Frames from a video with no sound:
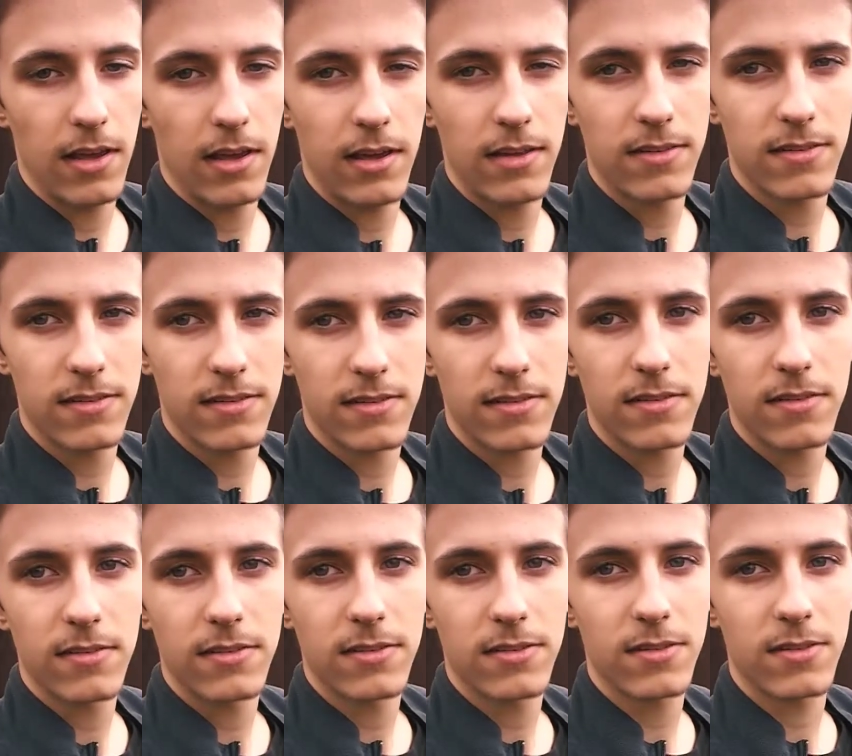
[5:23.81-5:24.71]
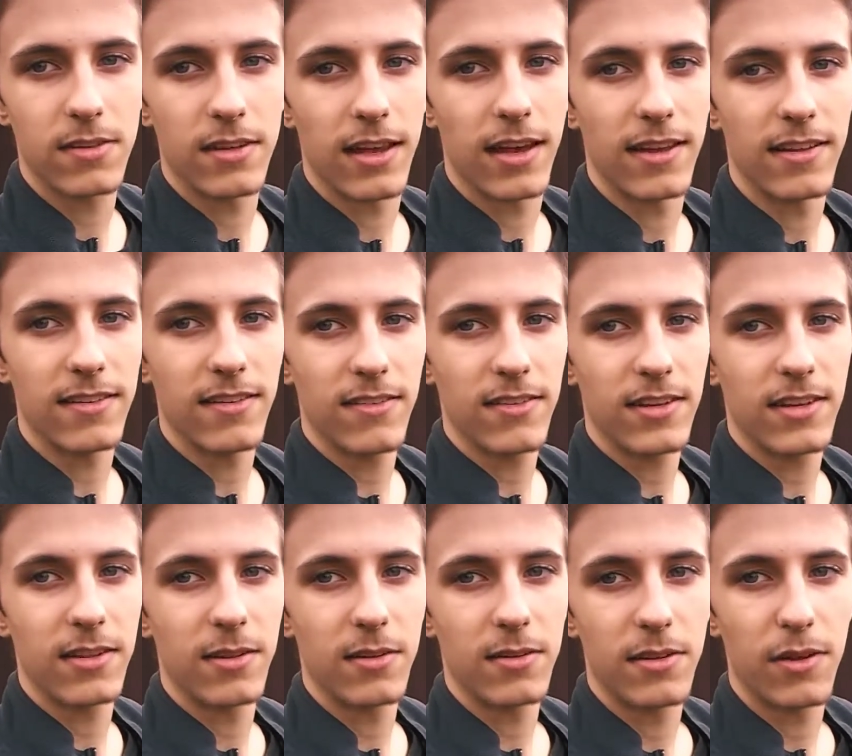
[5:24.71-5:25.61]
It's just, yeah, it's something
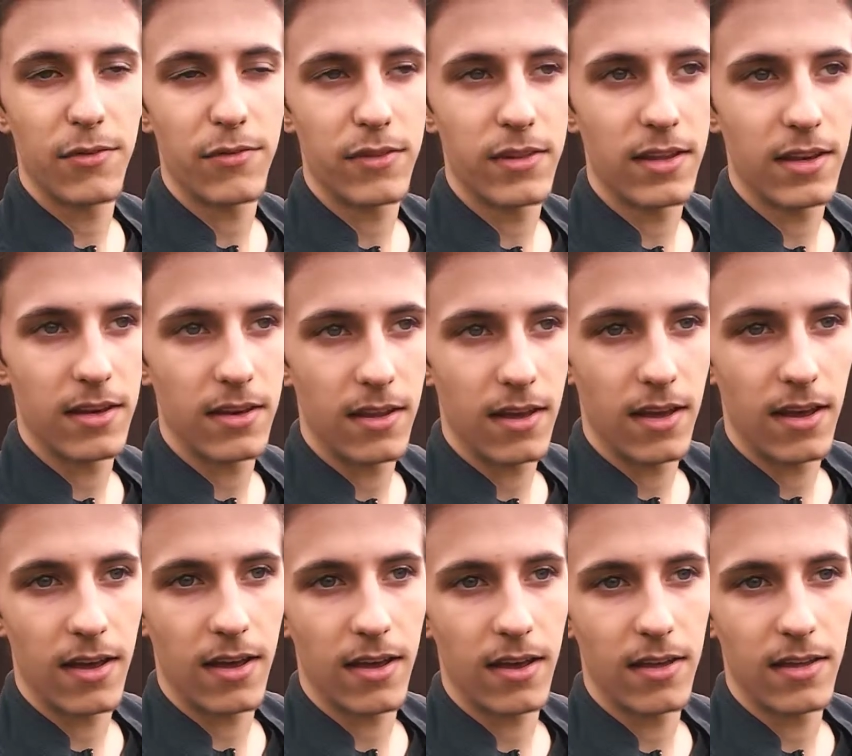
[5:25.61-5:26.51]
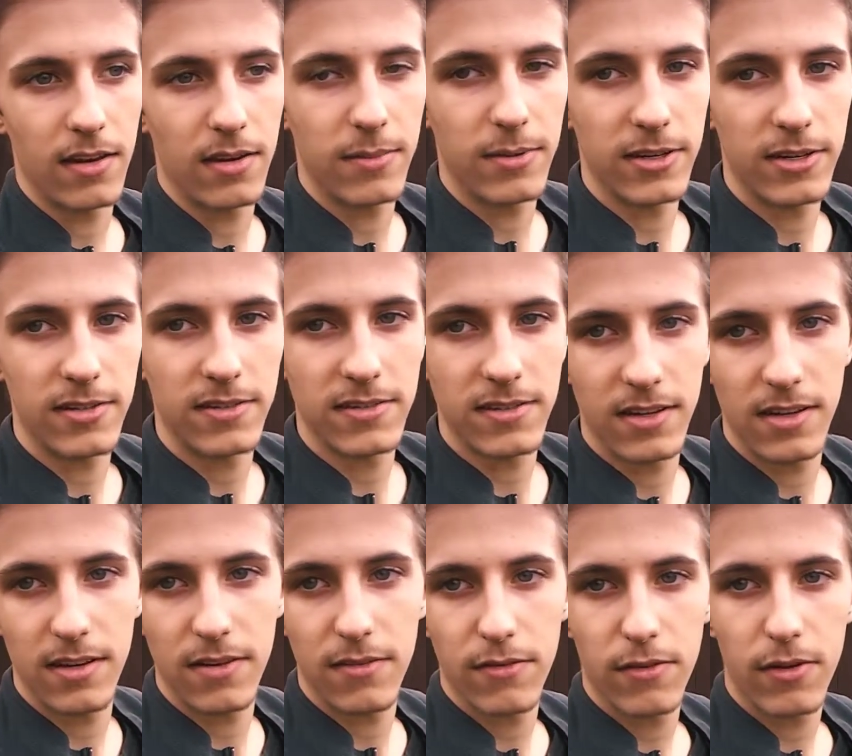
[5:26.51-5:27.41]
a little different than uh, anybody's
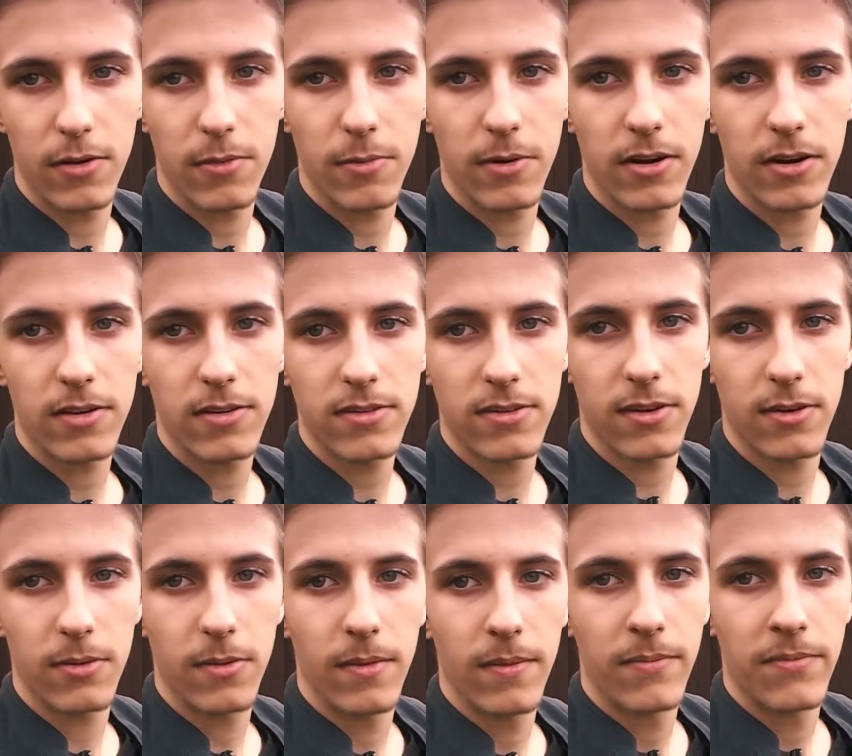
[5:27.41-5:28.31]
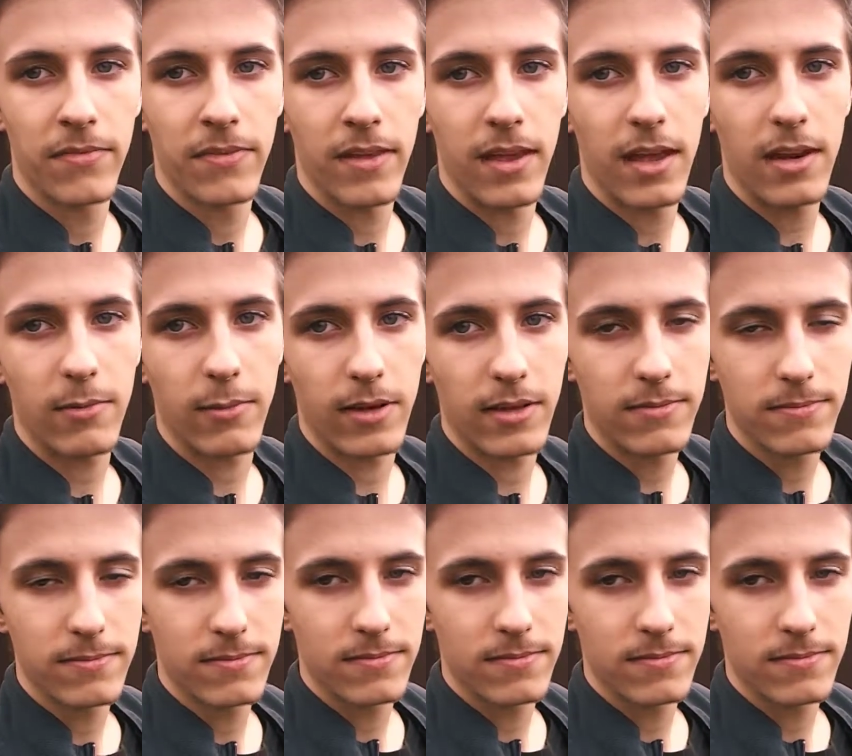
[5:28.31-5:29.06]
seen of our work. So anyway,